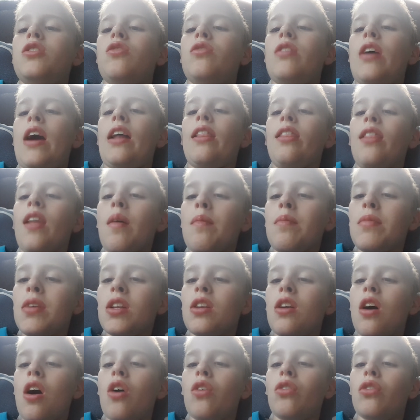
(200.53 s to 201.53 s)
So yeah, let me
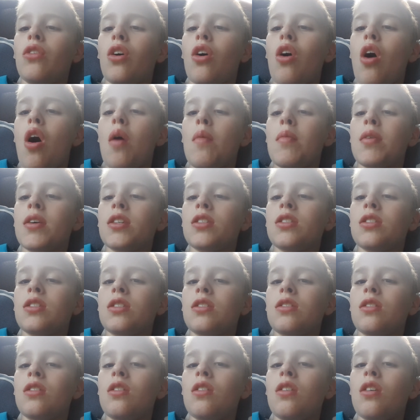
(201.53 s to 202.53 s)
know in the comments
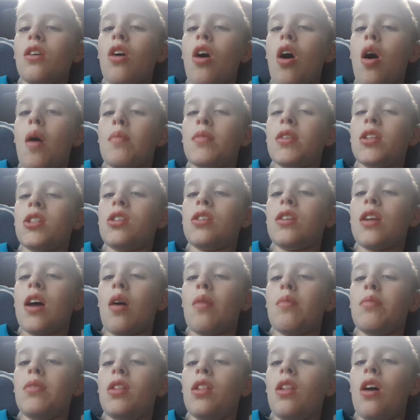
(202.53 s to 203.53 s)
comments
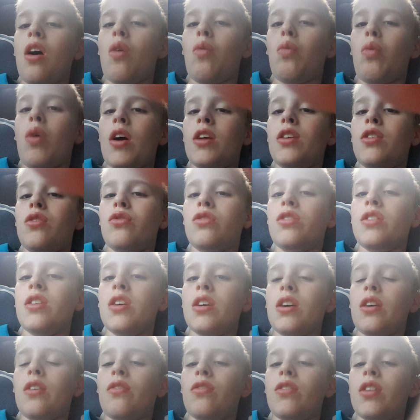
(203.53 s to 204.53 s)
down below what you
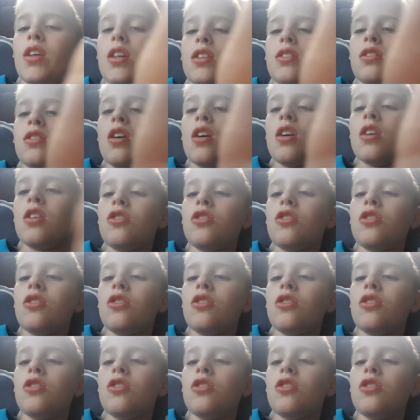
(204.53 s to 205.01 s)
think of this.